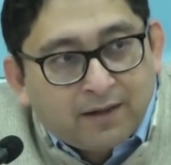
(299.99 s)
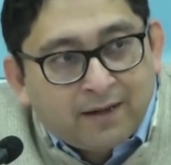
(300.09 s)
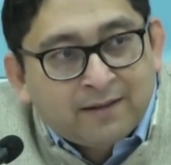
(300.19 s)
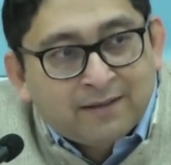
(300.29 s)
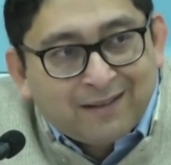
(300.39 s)

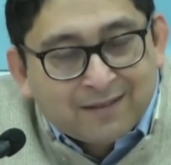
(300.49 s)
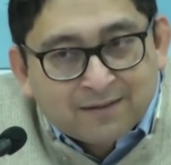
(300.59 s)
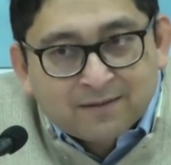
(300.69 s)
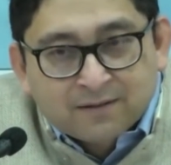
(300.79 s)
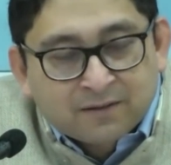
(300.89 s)
and
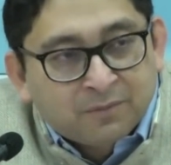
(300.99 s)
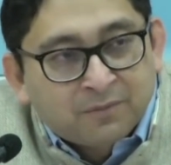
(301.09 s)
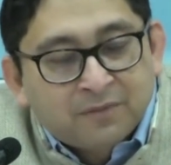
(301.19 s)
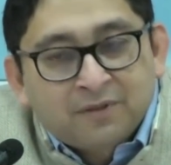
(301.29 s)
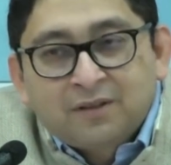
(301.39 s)
tests them.
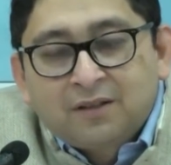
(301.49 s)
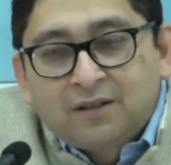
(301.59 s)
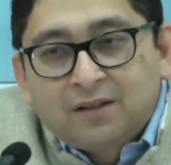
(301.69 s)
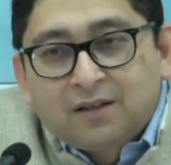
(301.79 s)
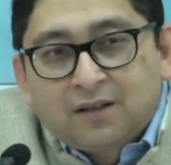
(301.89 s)

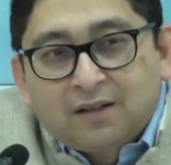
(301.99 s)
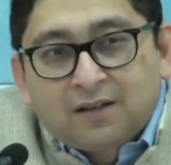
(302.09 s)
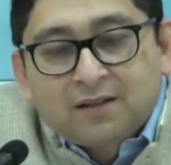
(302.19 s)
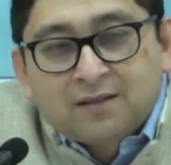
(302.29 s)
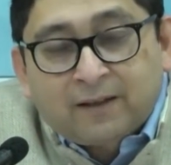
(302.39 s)

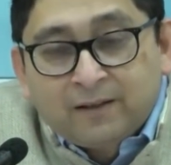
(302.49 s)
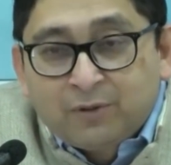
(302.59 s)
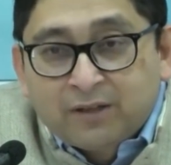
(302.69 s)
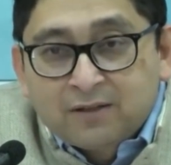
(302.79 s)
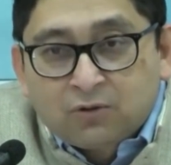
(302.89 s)
Sai
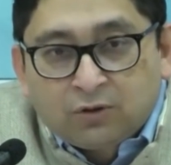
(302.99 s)
Deepak is